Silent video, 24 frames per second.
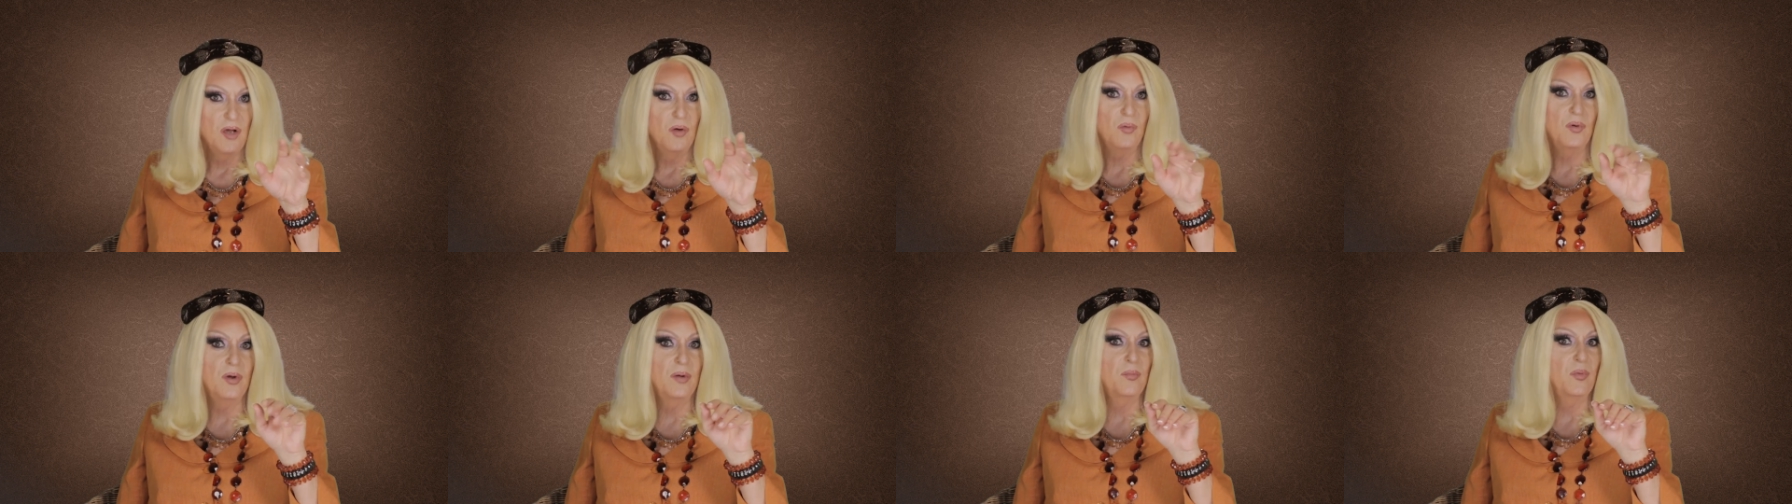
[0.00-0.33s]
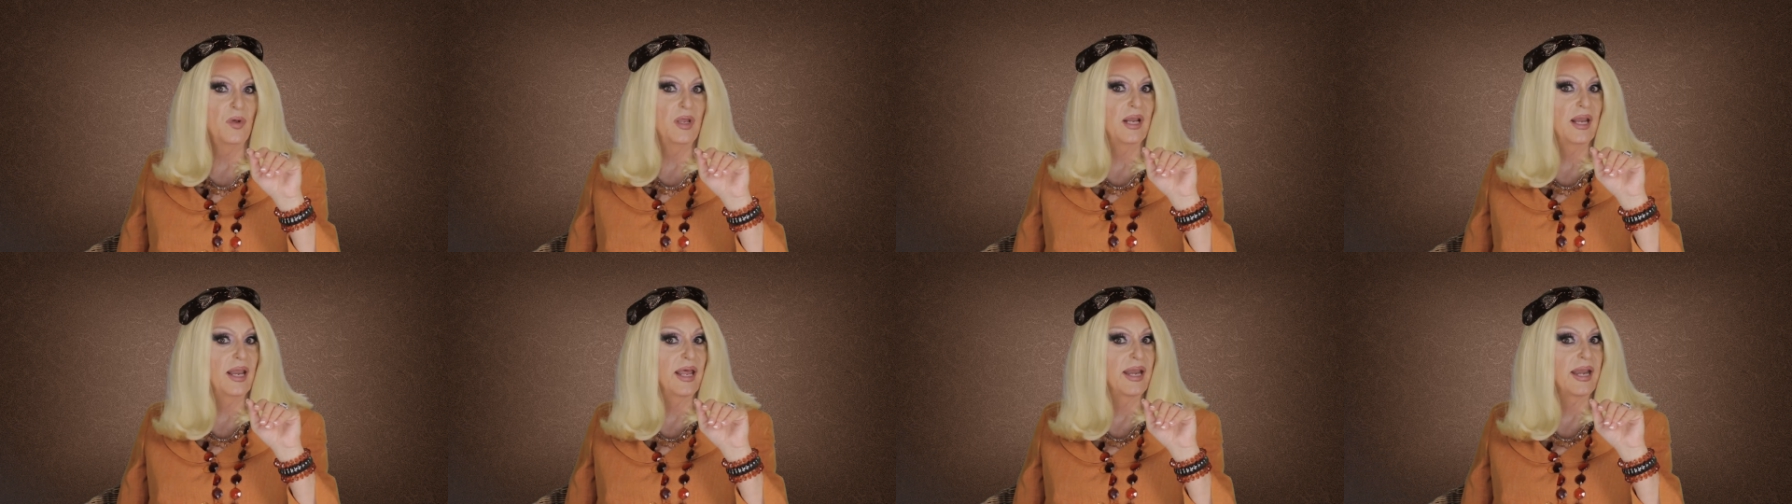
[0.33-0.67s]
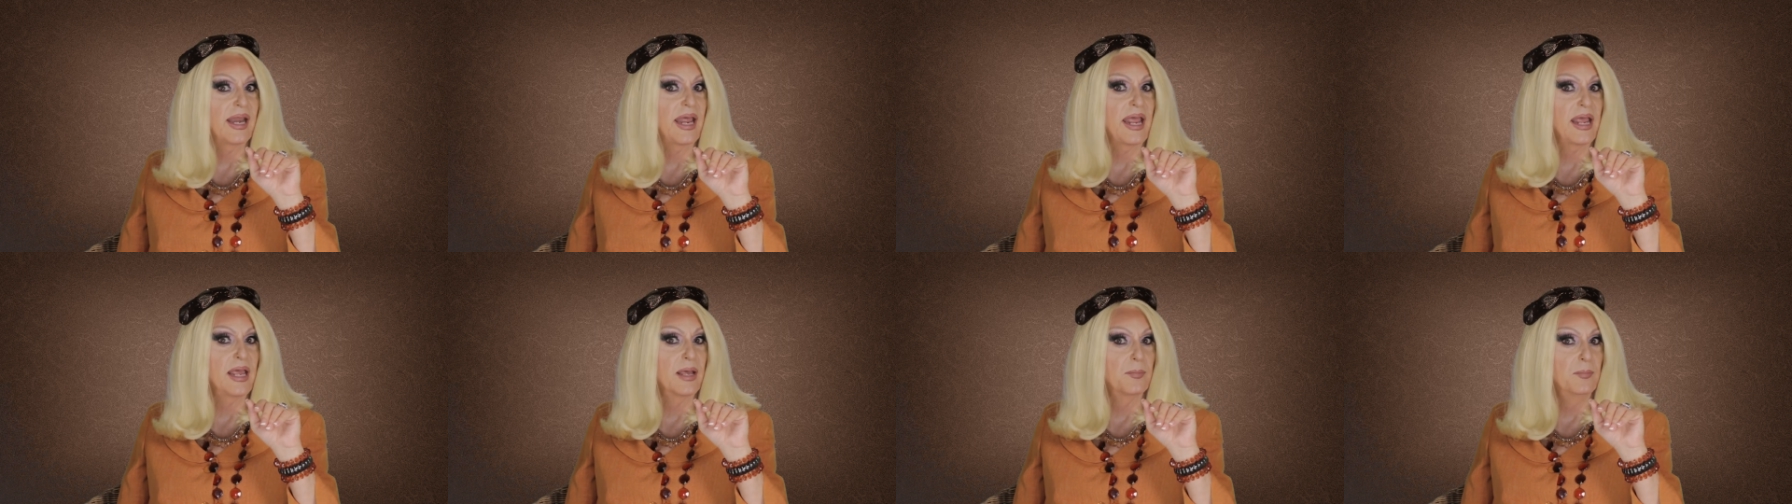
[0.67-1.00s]
when we
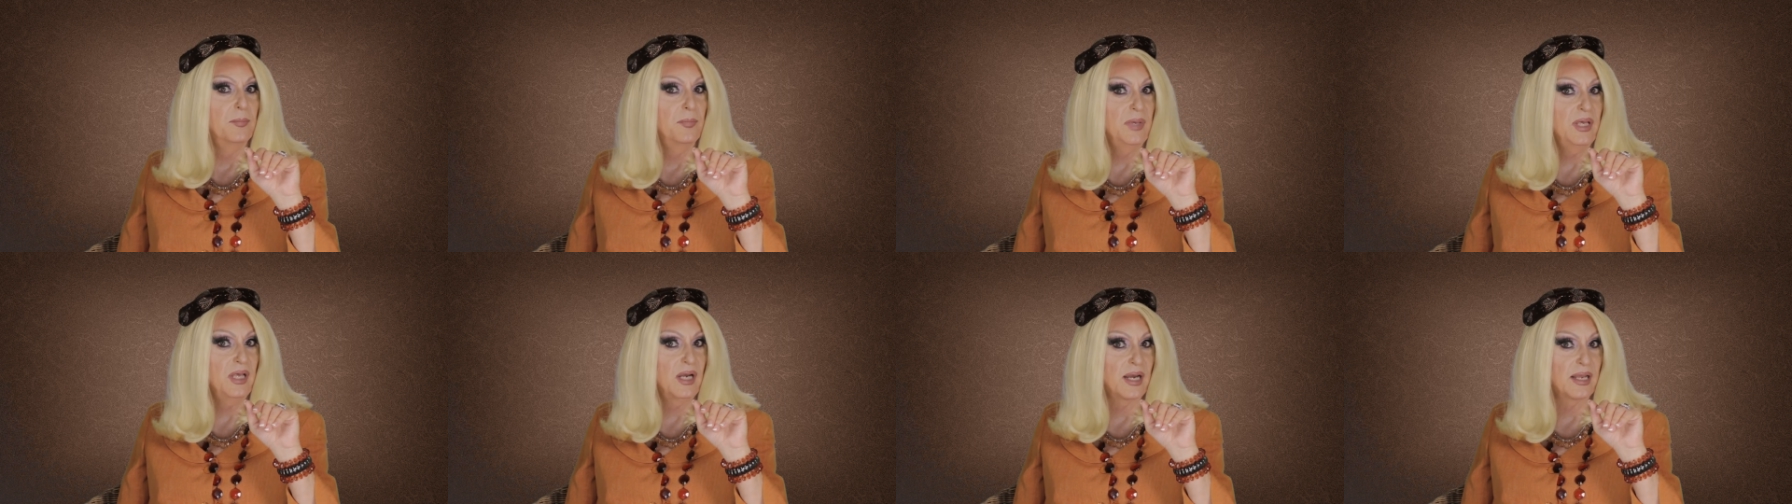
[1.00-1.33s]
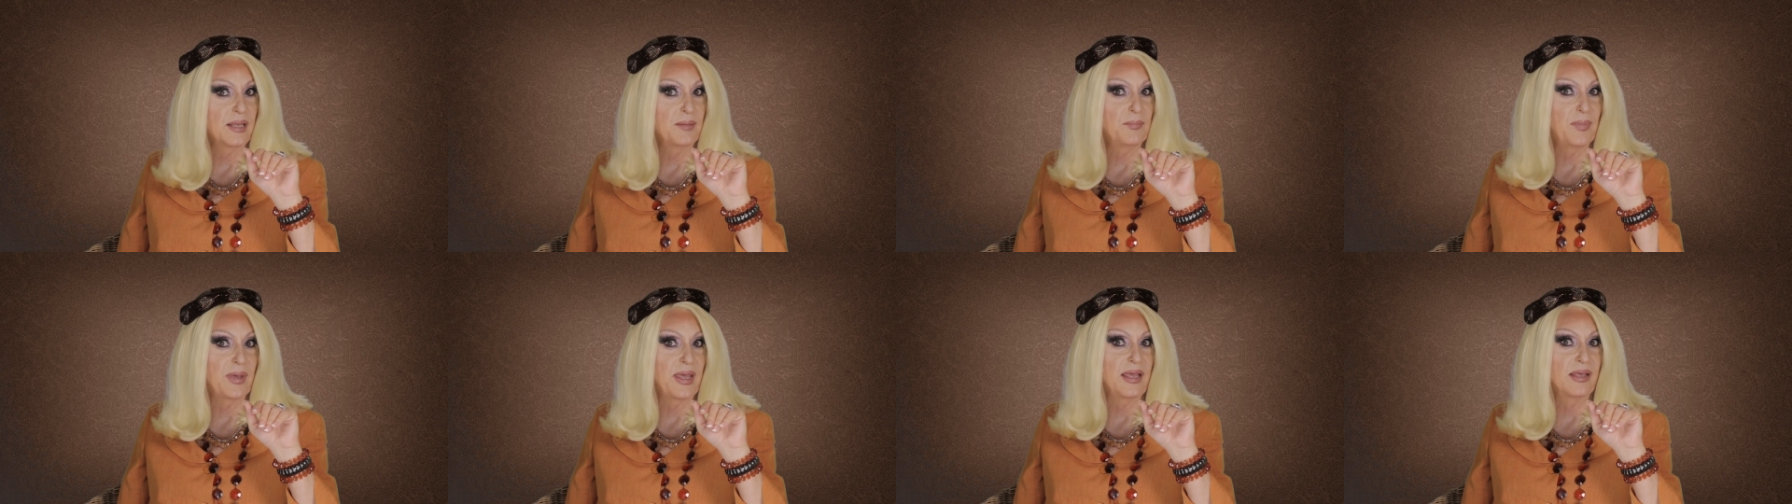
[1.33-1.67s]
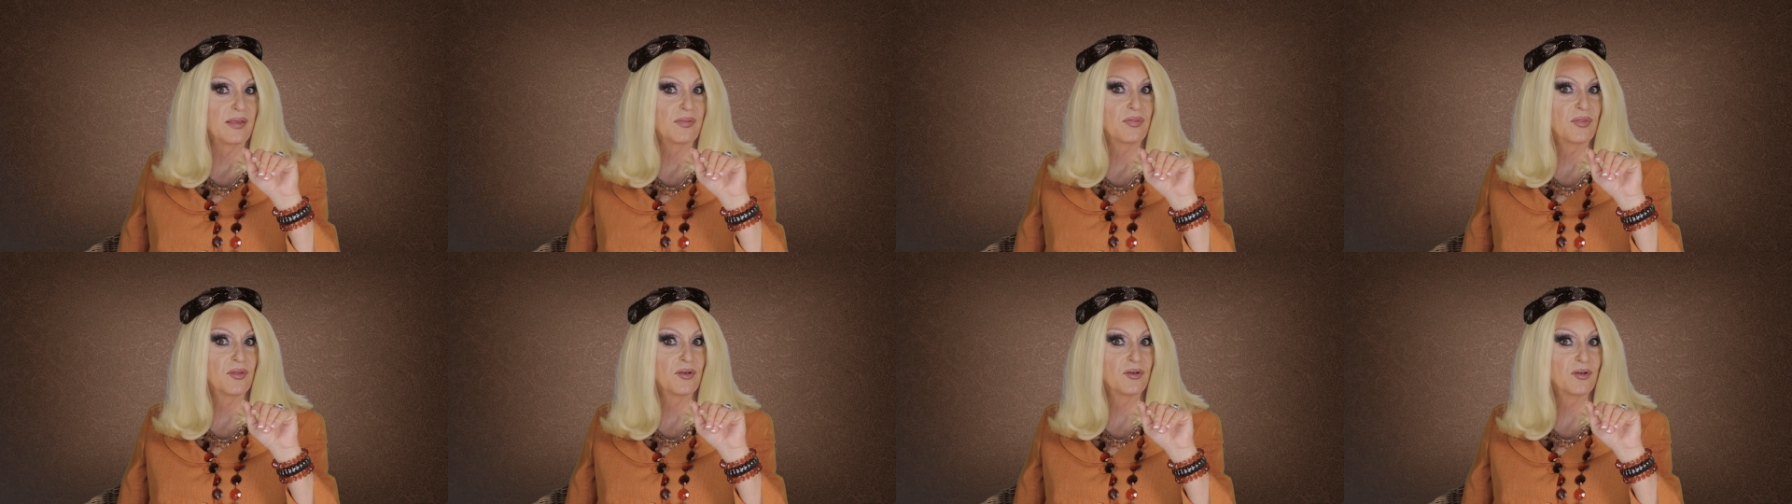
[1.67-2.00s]
let Aunt Millie bake
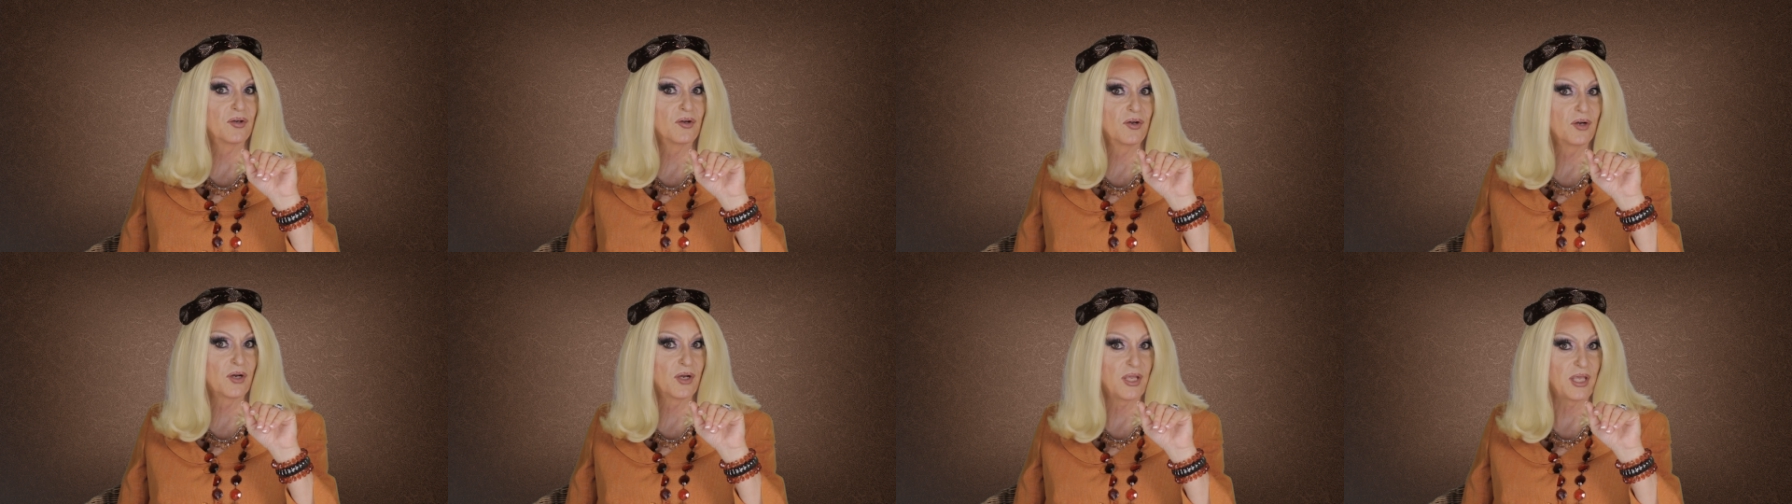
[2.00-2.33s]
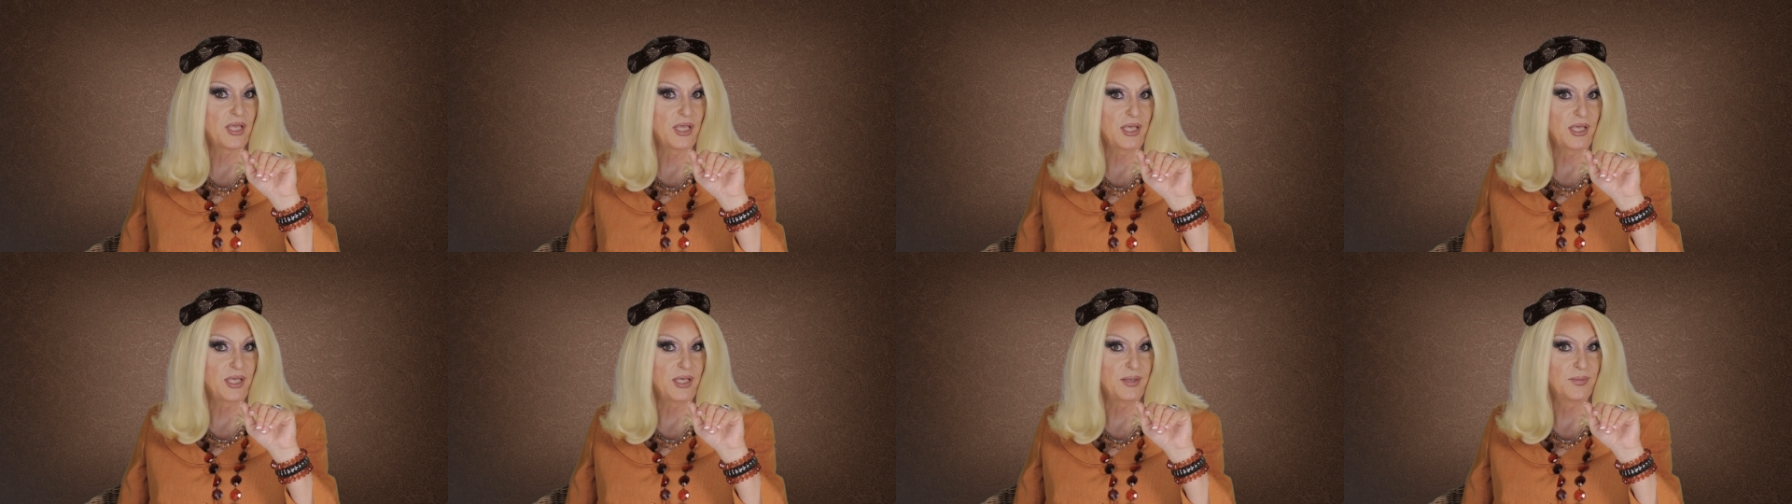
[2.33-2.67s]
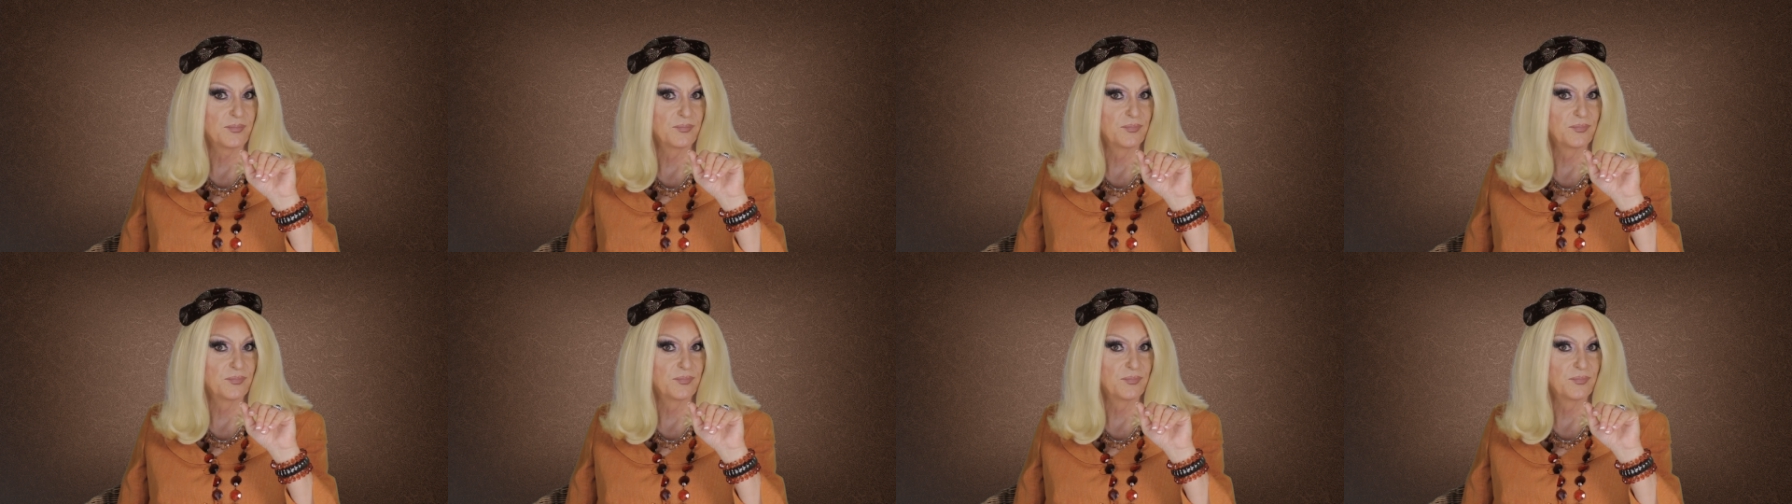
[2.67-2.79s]
the turkey.